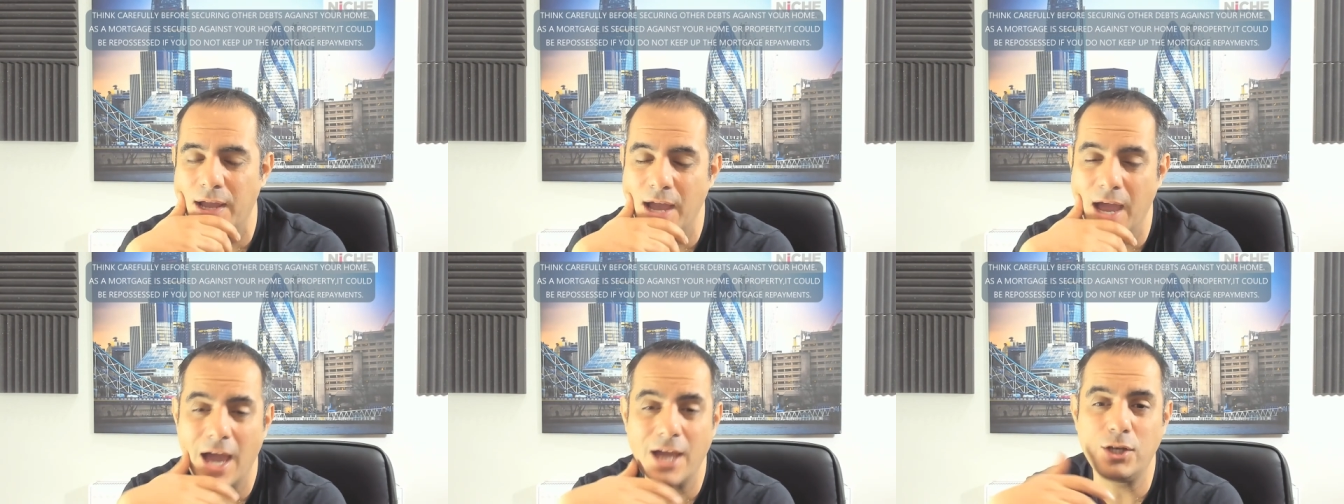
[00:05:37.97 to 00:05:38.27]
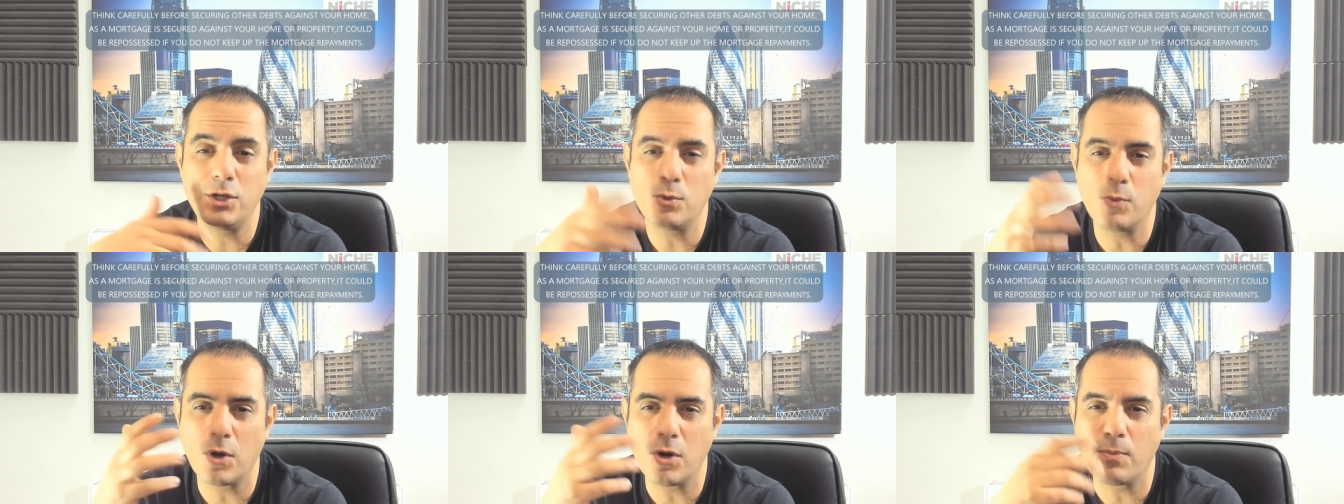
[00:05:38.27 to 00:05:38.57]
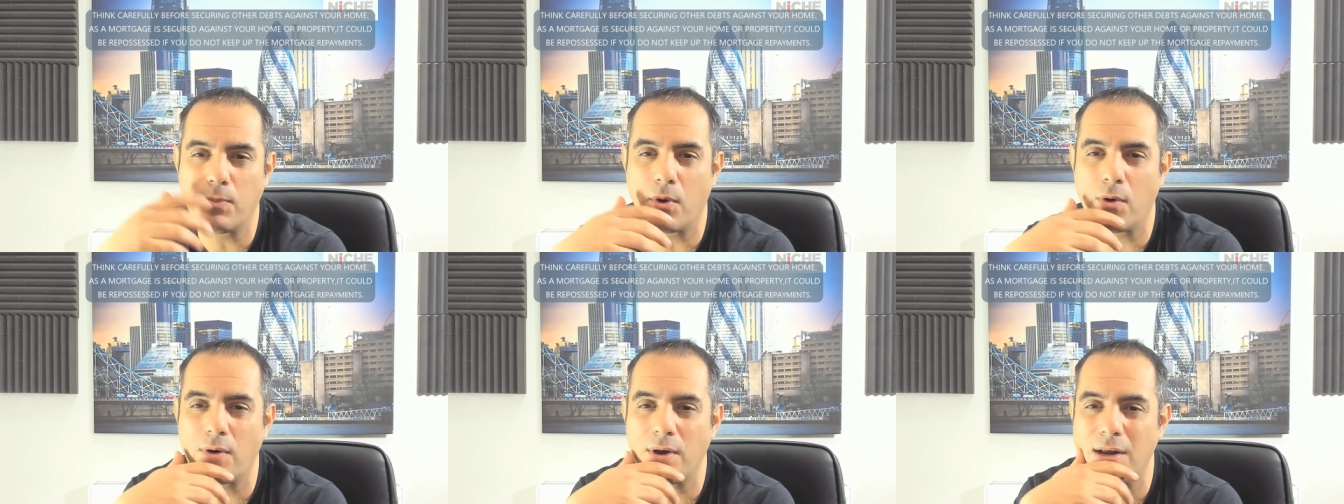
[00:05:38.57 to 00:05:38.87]
and you want to
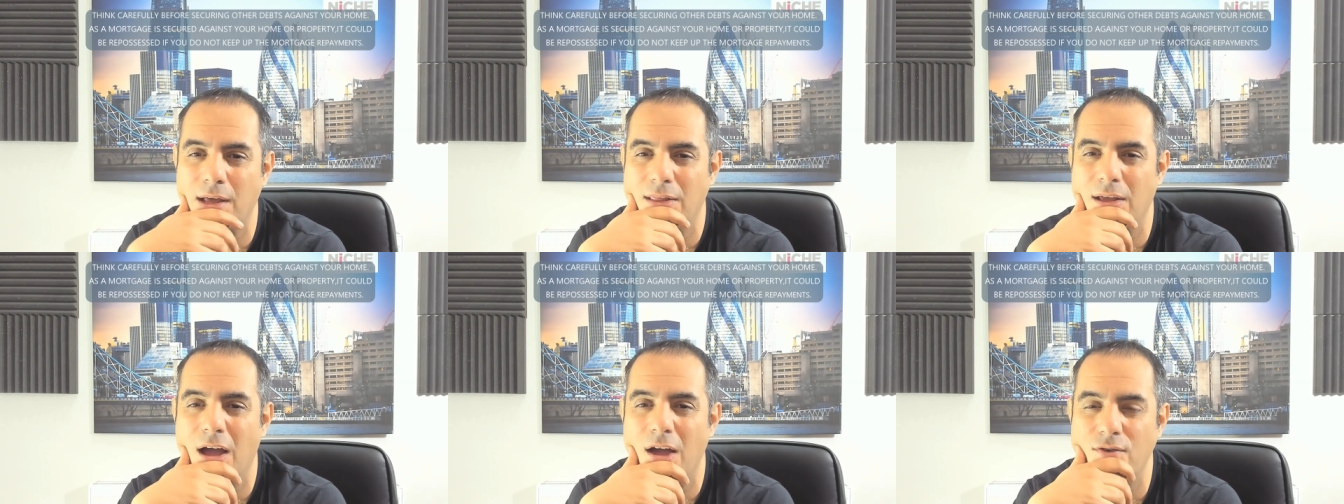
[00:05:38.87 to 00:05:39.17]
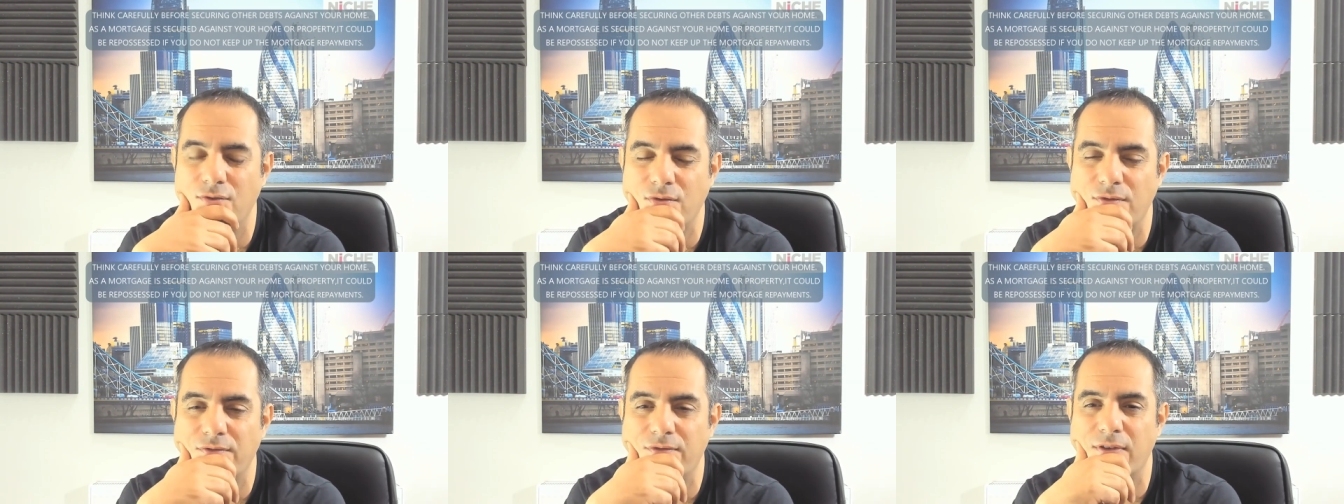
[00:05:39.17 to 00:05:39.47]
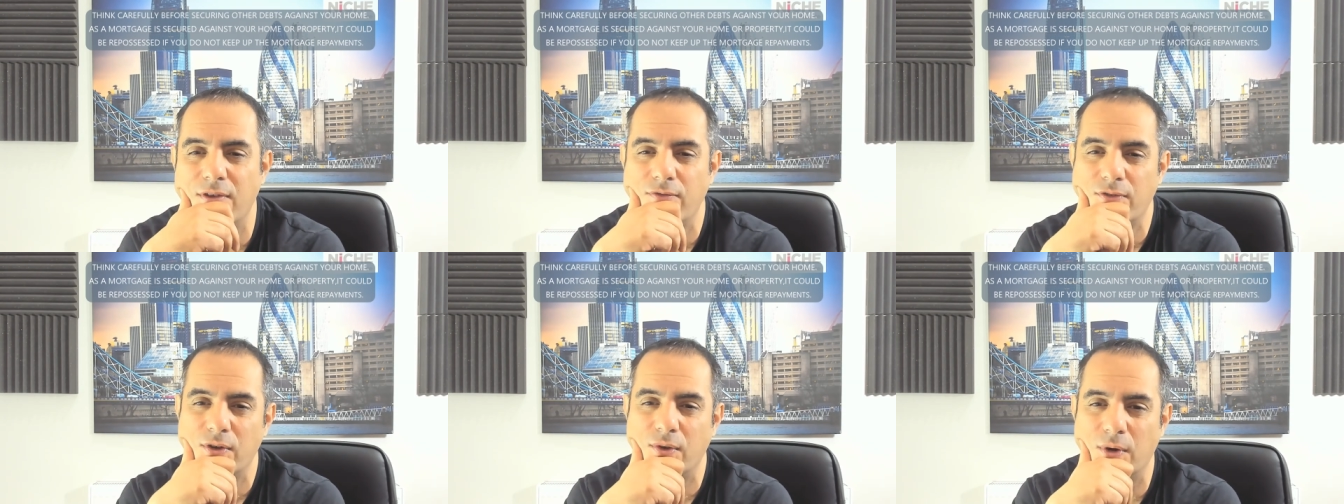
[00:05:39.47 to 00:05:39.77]
borrow another
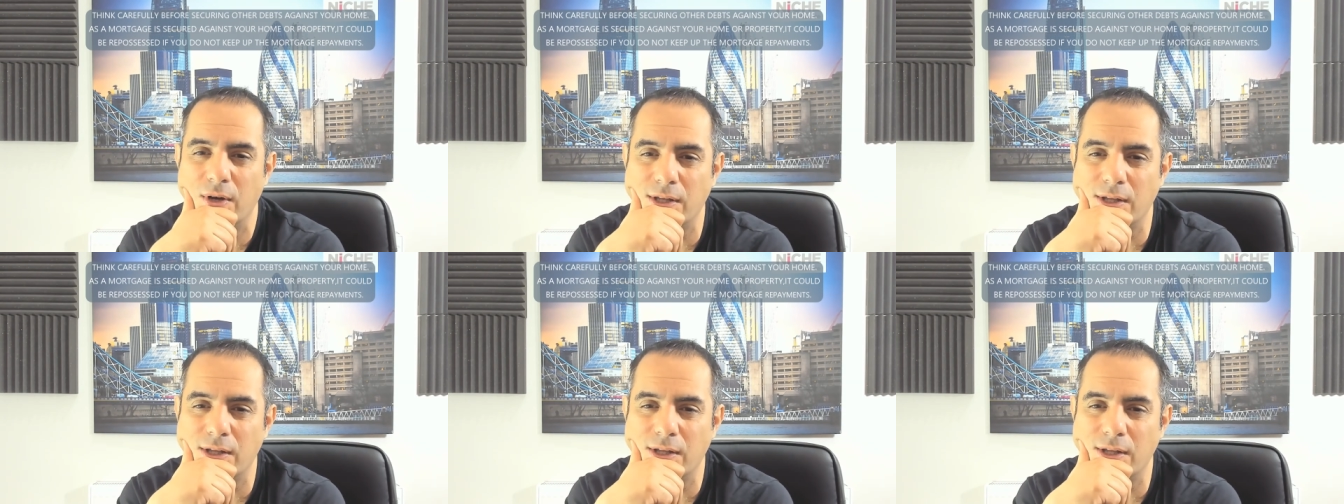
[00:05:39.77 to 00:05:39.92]
150 on it.